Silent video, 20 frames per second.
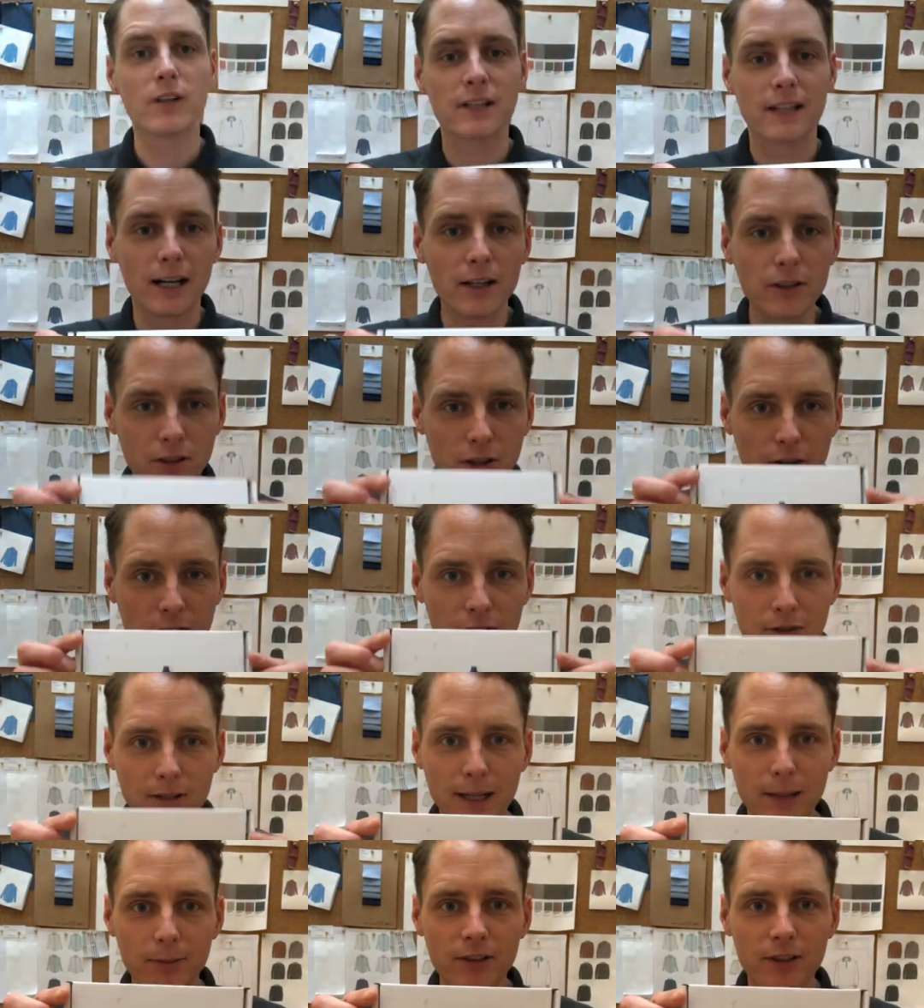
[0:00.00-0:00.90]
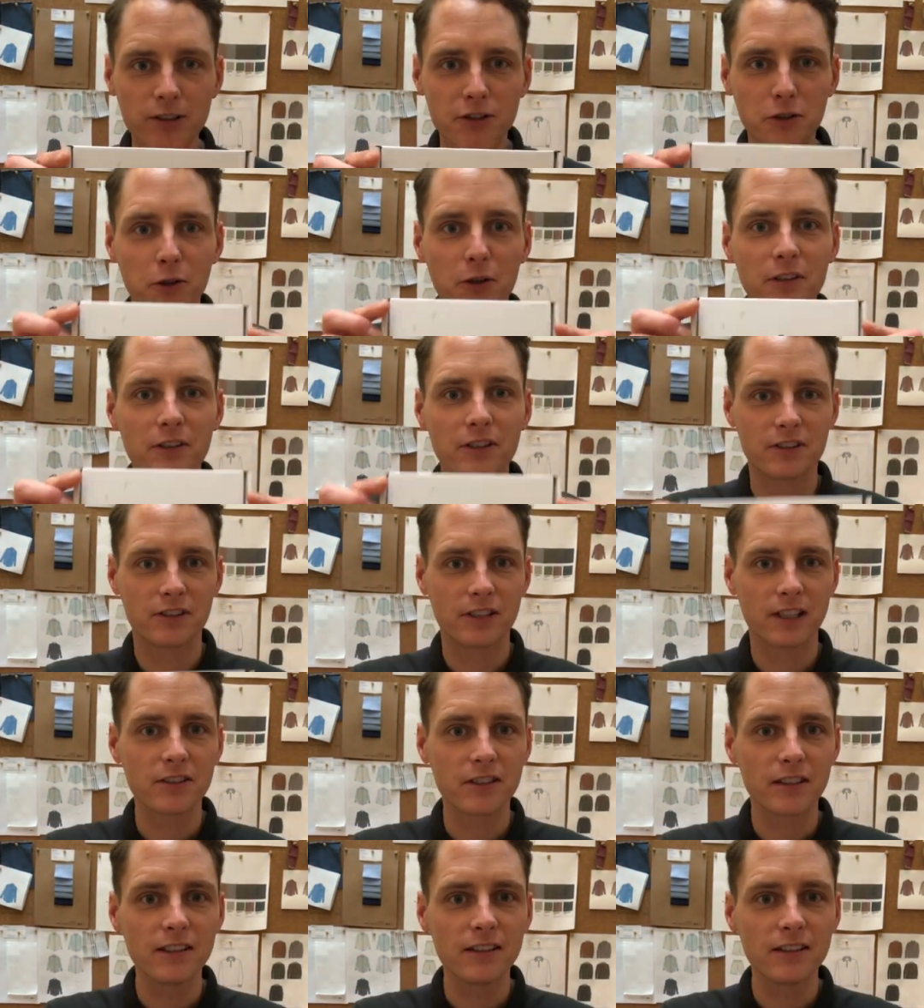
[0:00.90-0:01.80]
doubt, go into LABFRESH and order this test
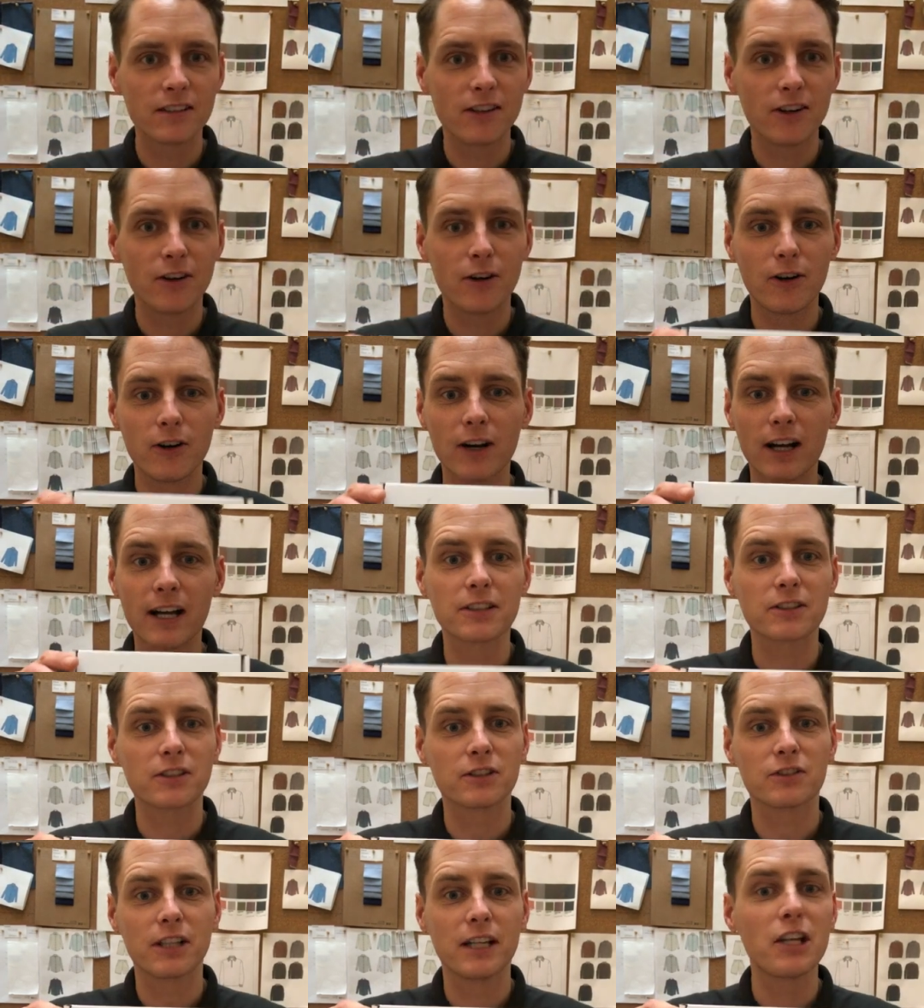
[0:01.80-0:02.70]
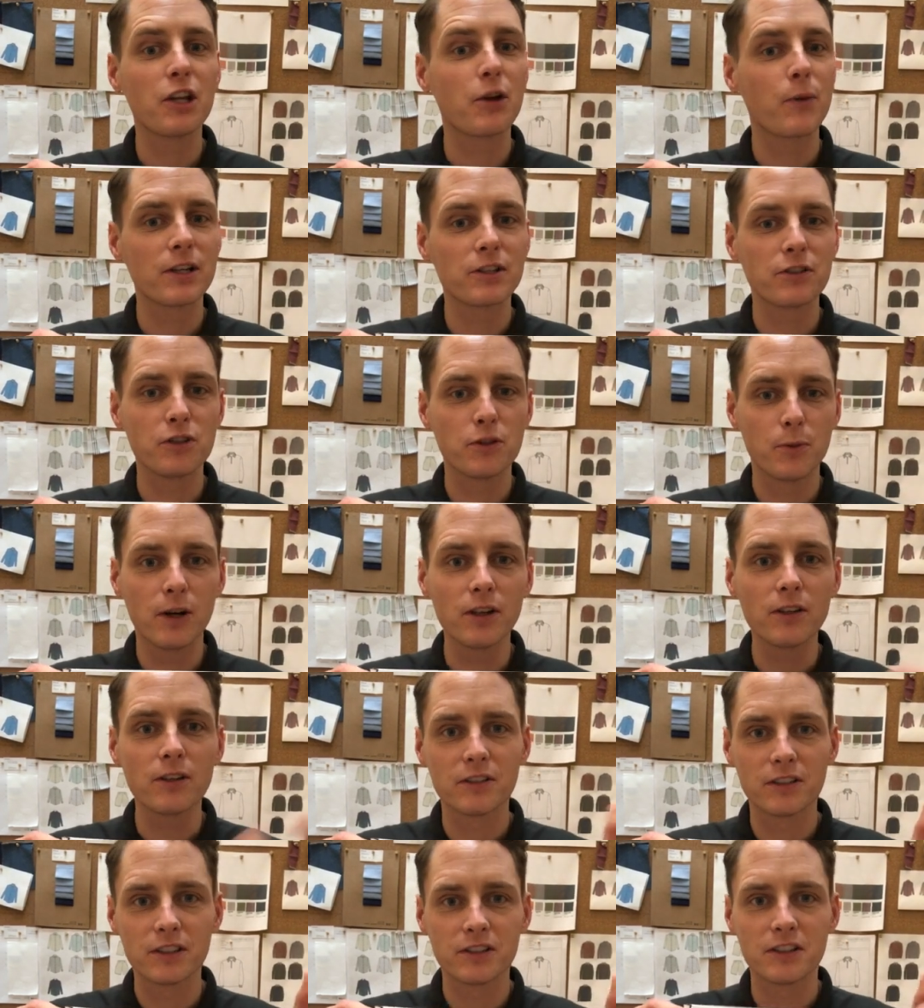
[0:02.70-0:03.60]
kit, or ask us any question you want on
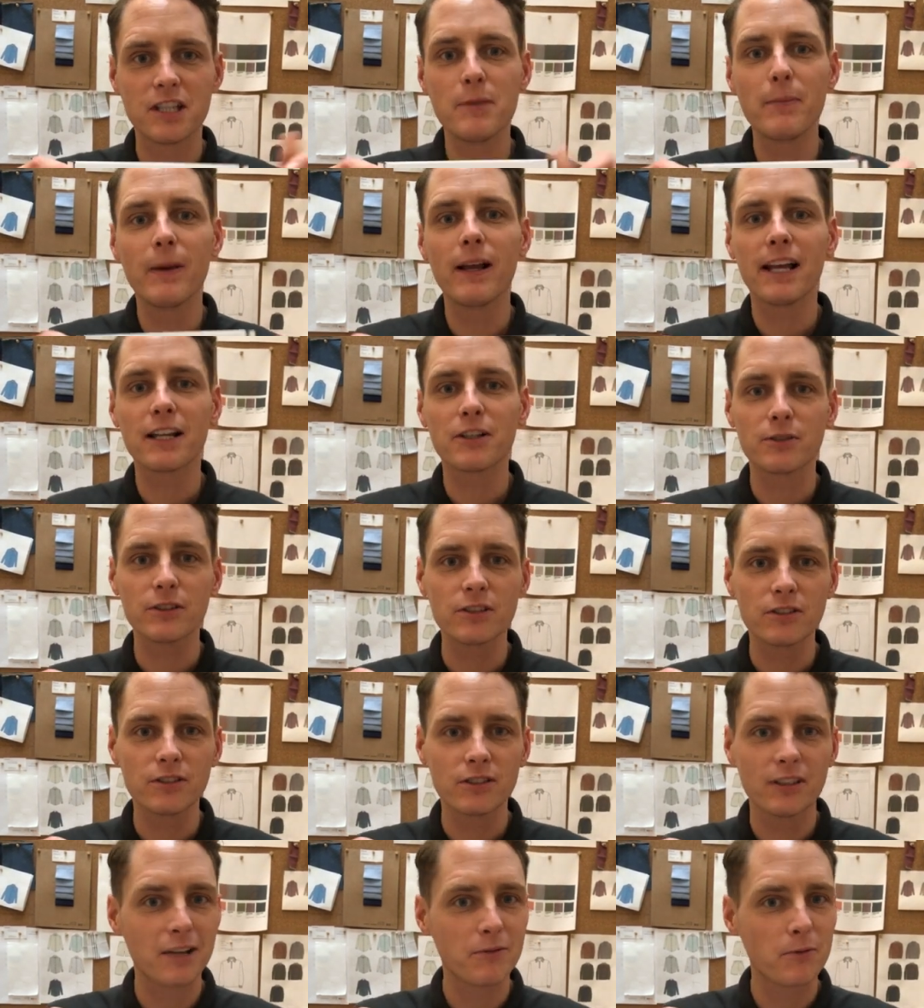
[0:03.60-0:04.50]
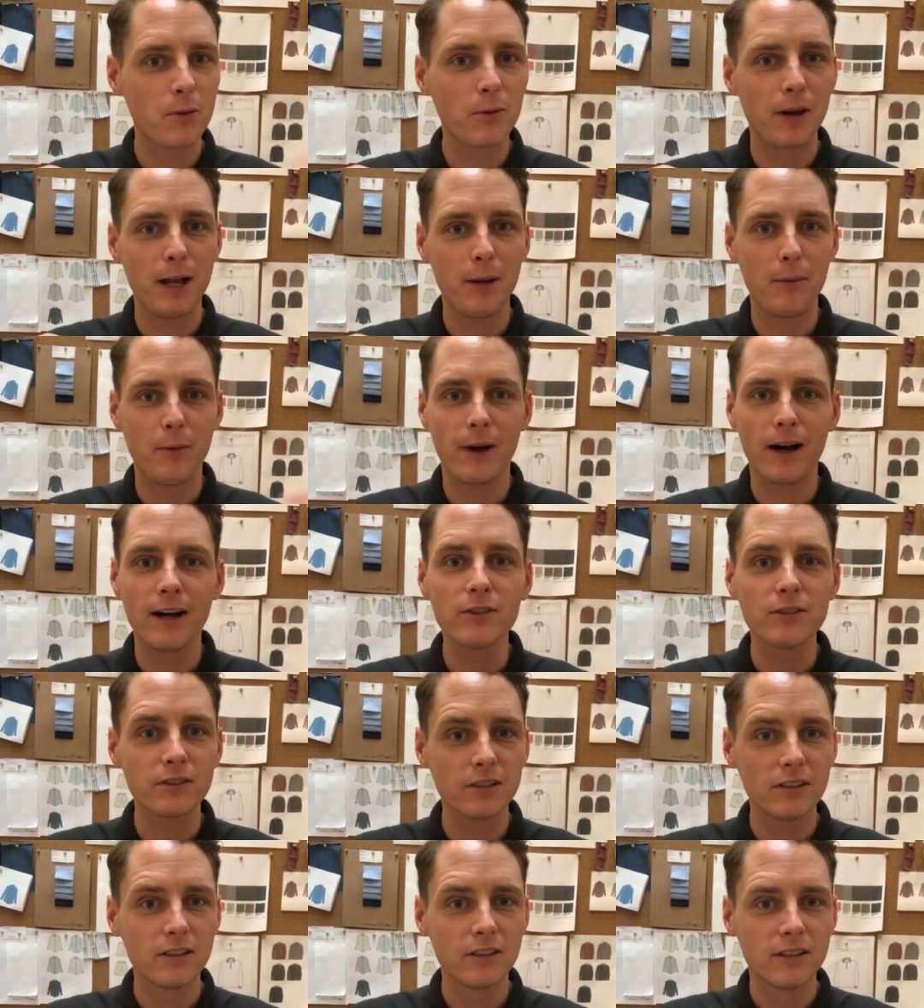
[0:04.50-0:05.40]
this email address and we will help you out.
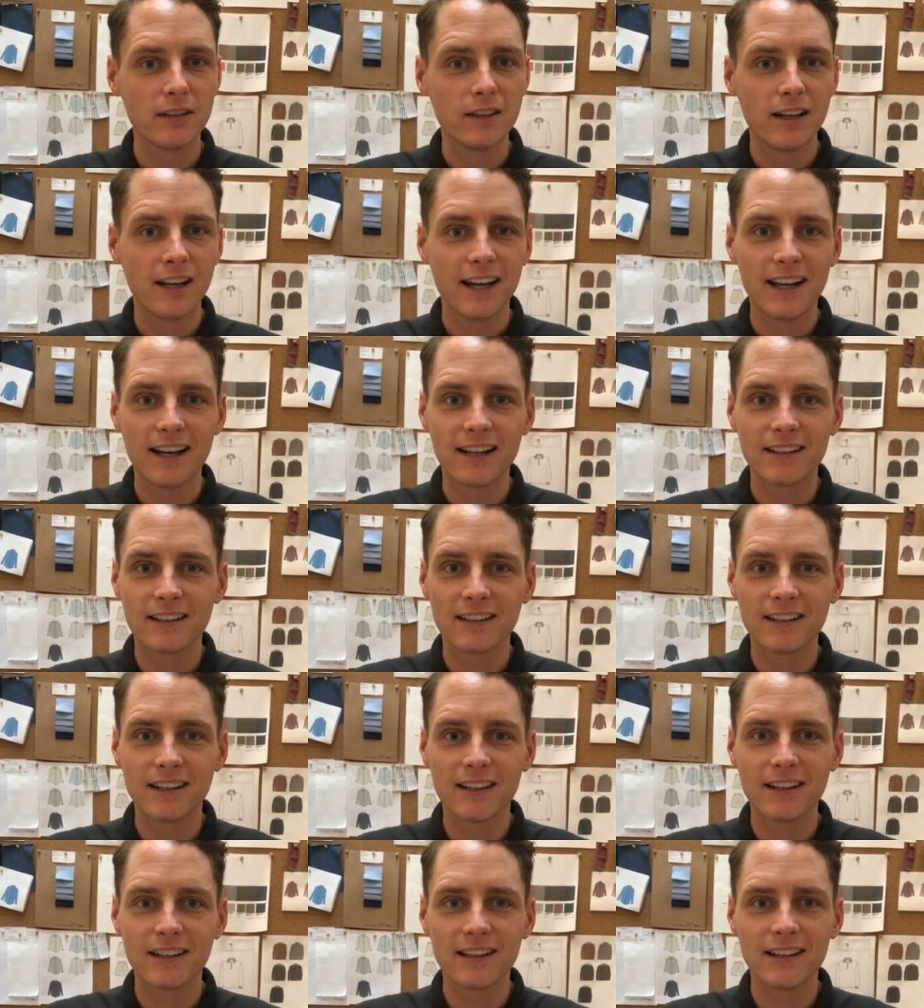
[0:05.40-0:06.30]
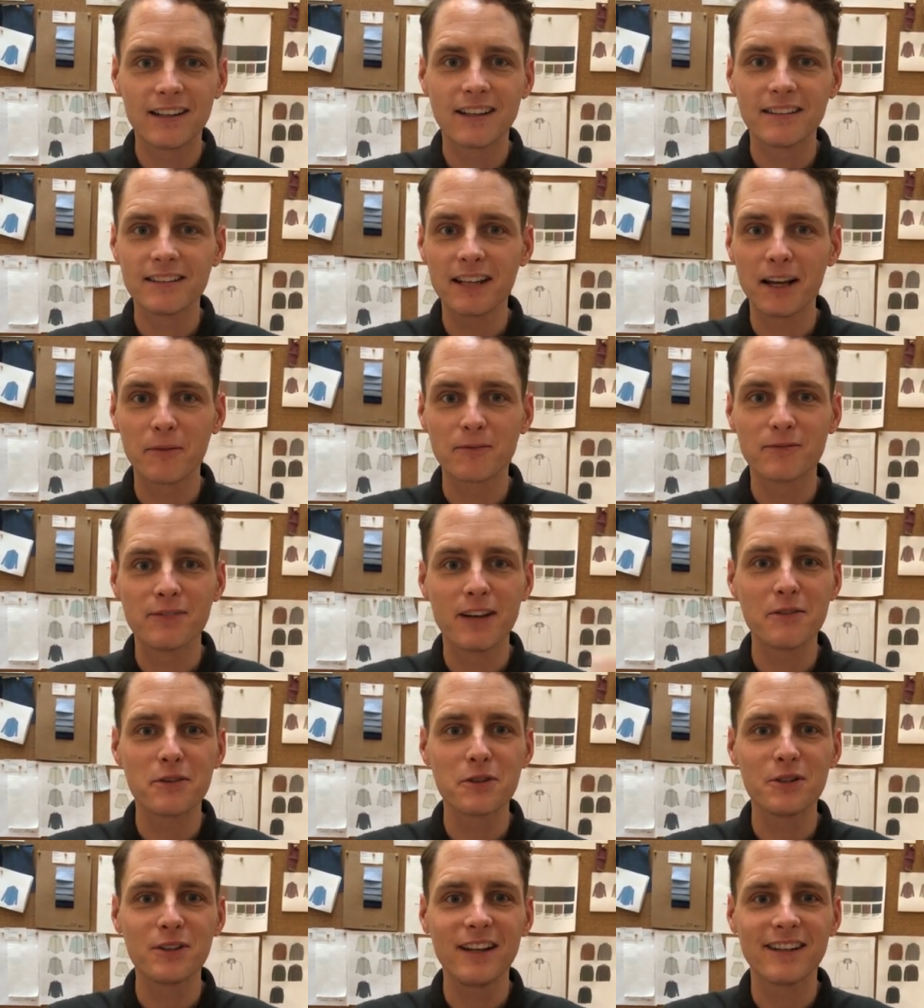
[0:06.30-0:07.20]
And yeah, have a
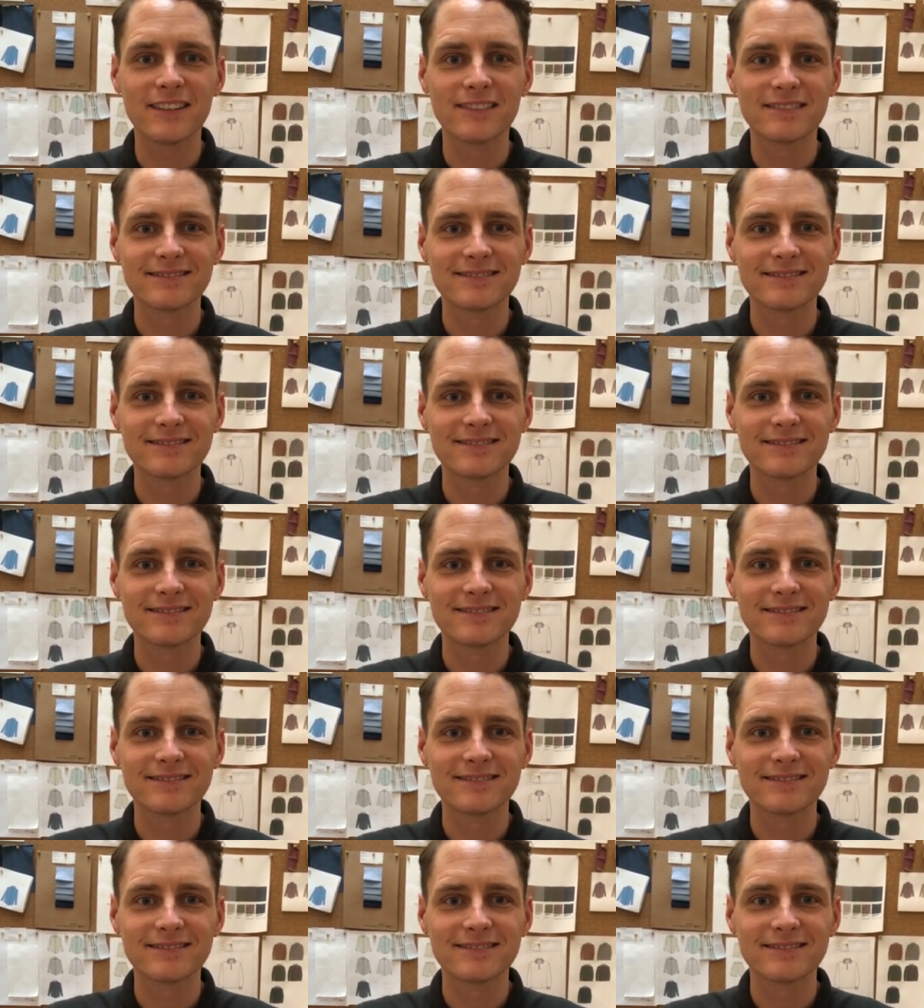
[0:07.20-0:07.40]
good day.